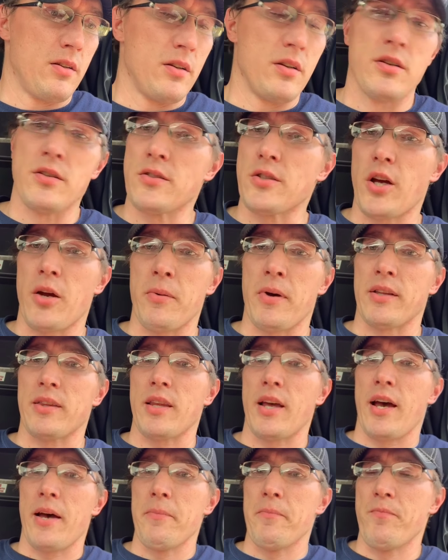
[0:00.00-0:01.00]
Sorry about
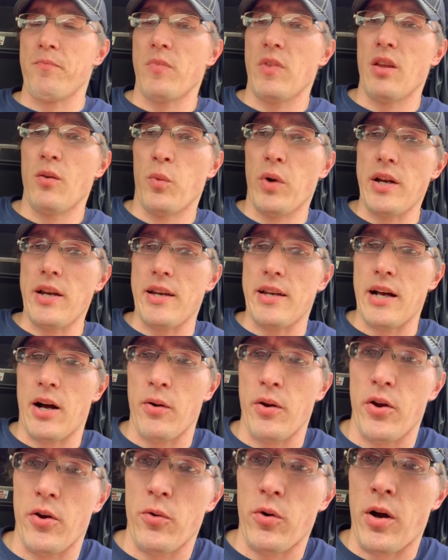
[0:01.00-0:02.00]
that. Windy down
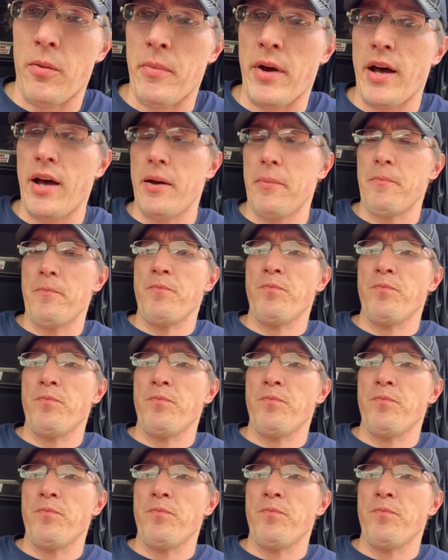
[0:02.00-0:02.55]
here where I'm at.